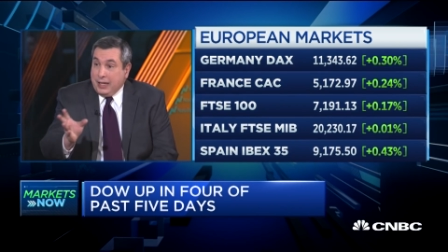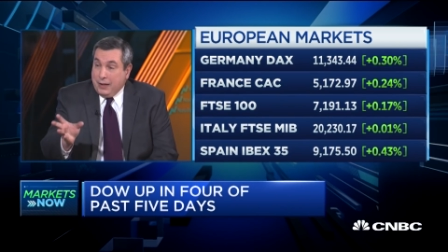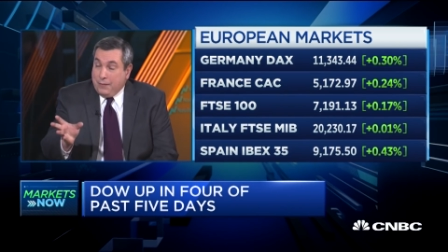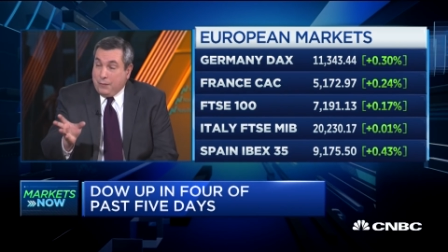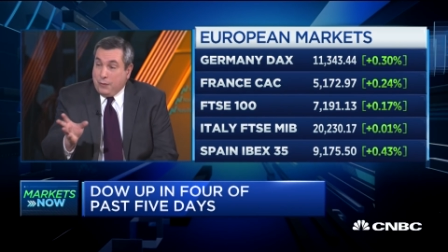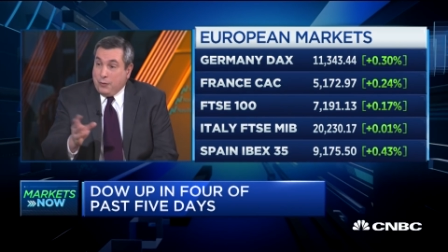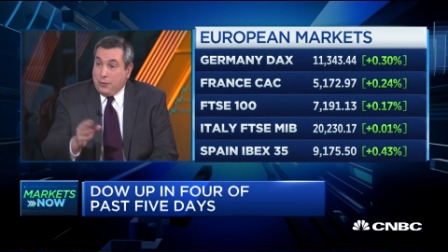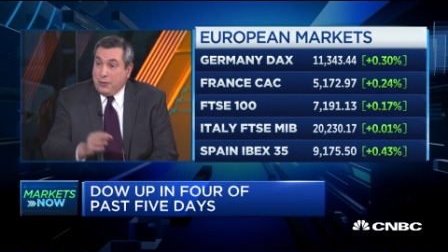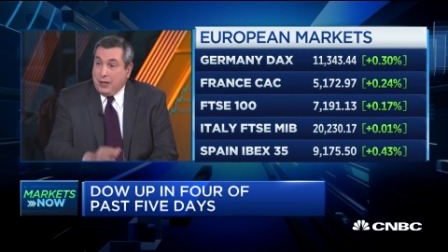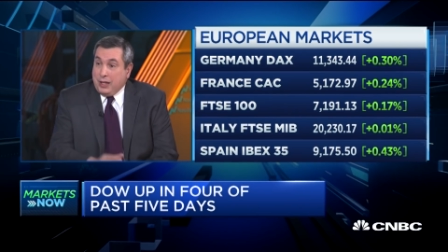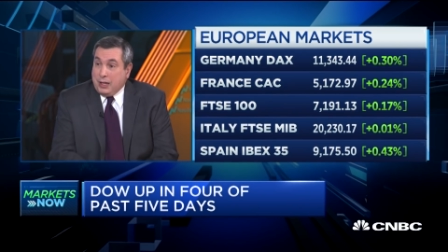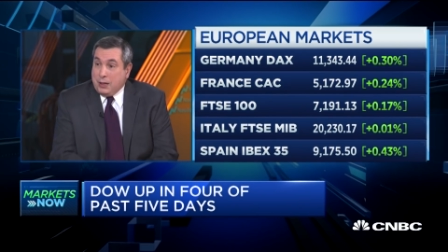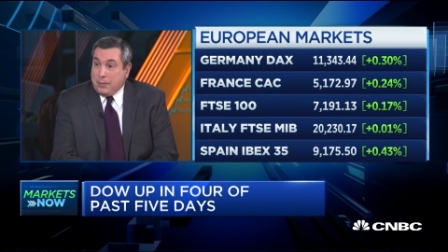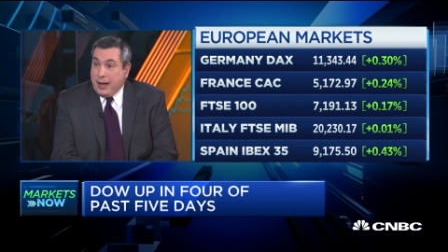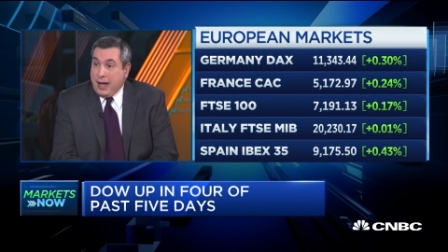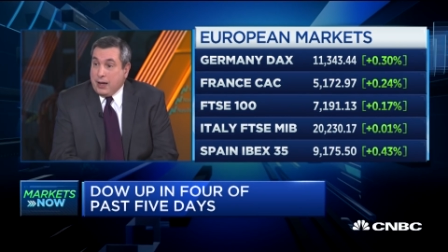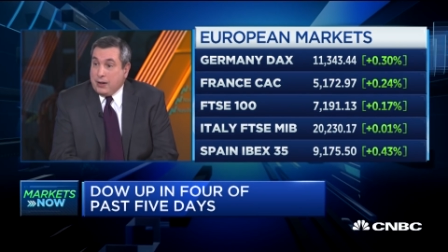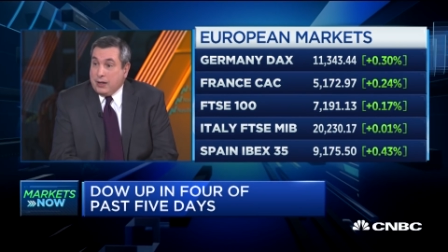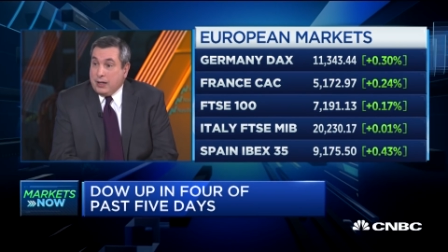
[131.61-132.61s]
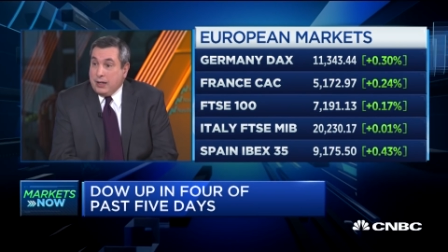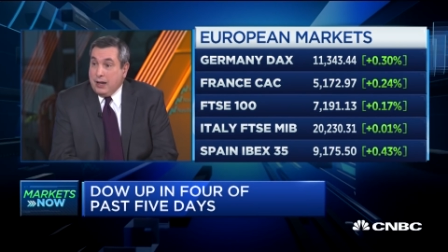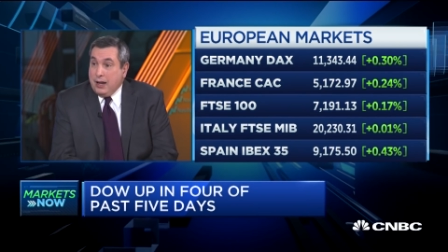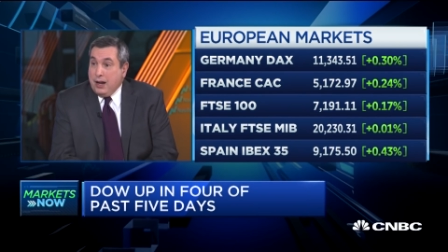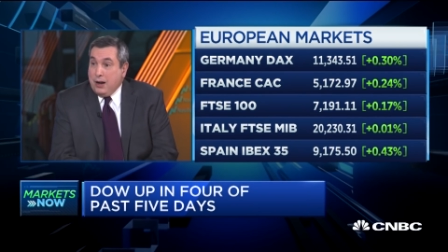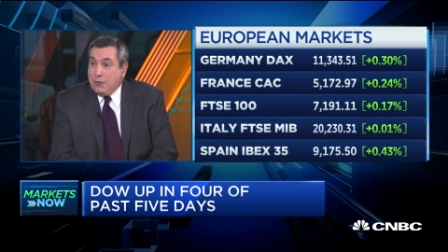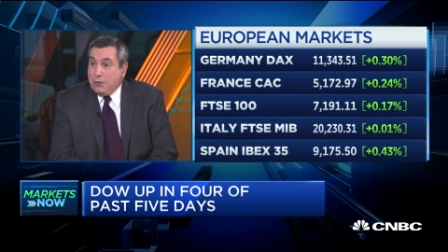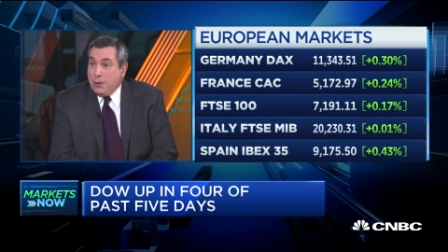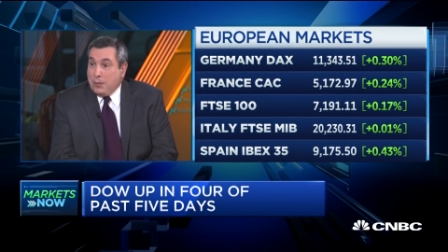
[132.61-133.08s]
If you think about it,
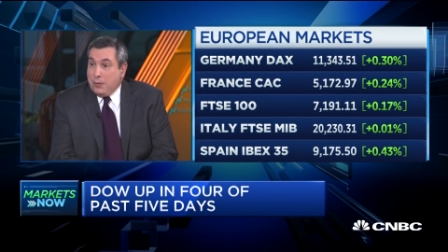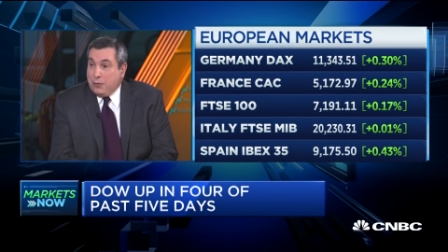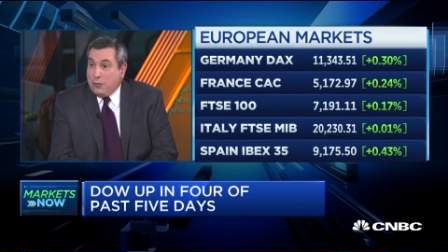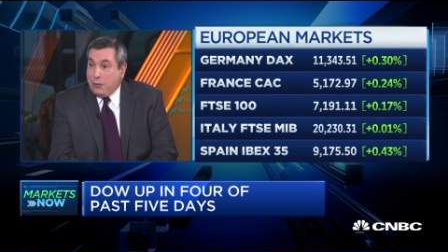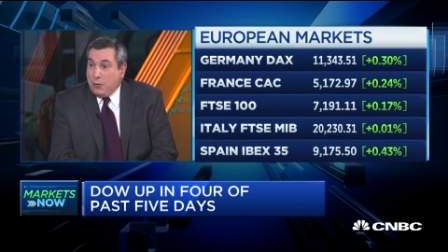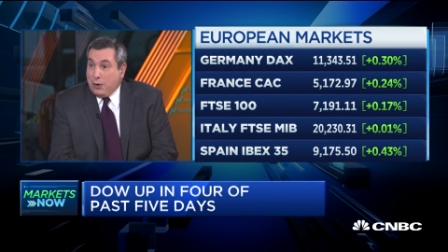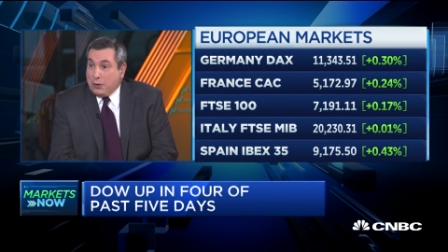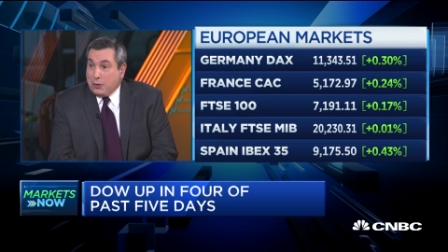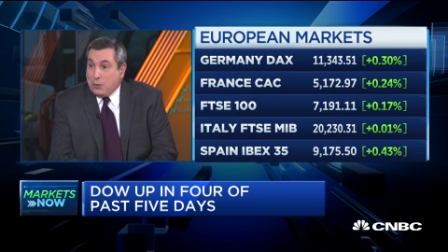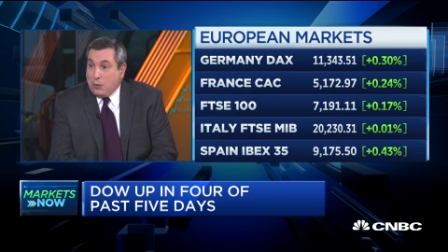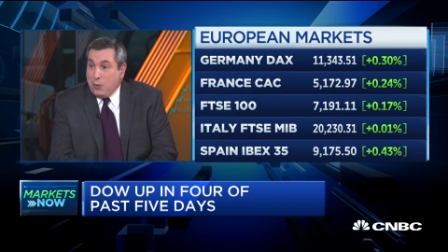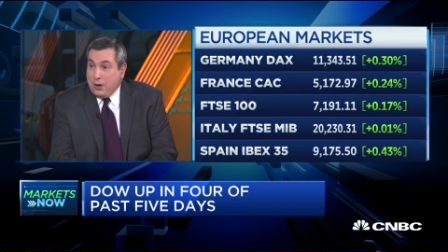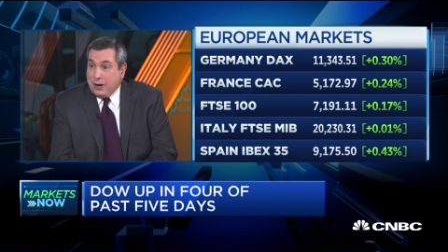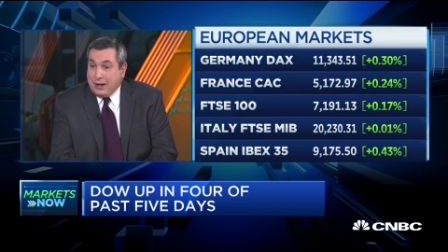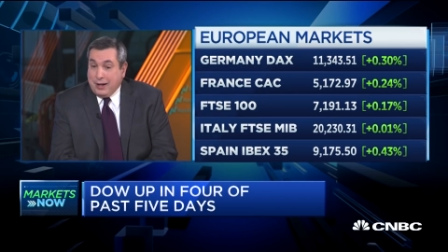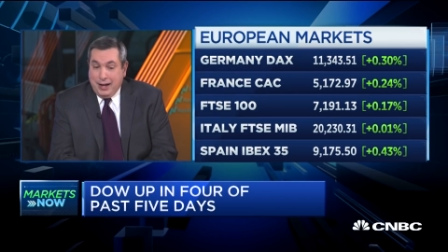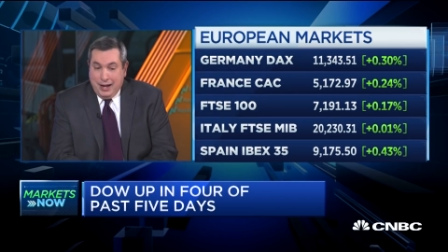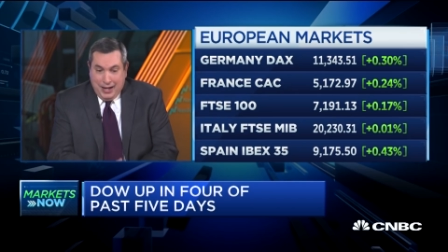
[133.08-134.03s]
from the fourth quarter,